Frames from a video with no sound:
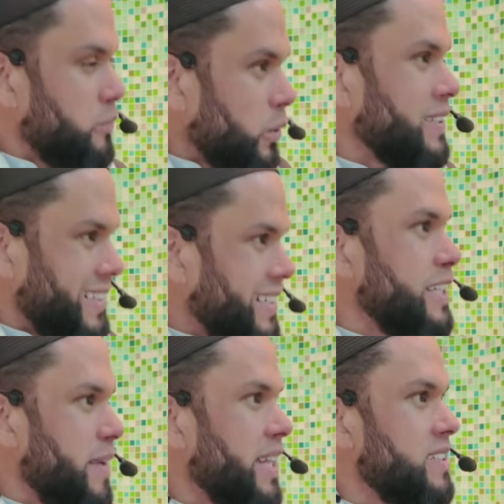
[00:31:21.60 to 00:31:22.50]
What
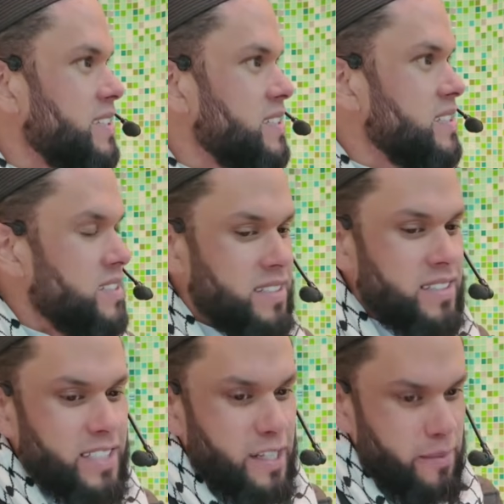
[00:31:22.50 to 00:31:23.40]
really matters.
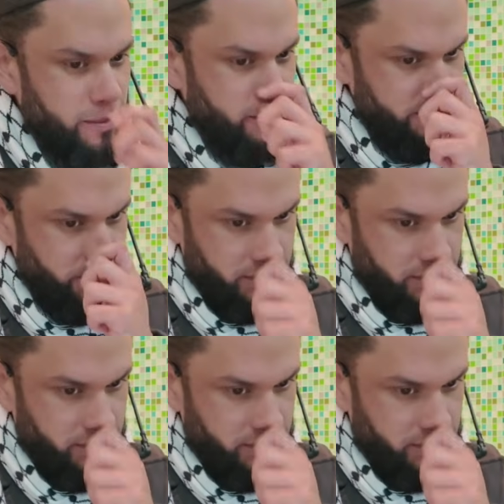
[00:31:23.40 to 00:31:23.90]
Tamam?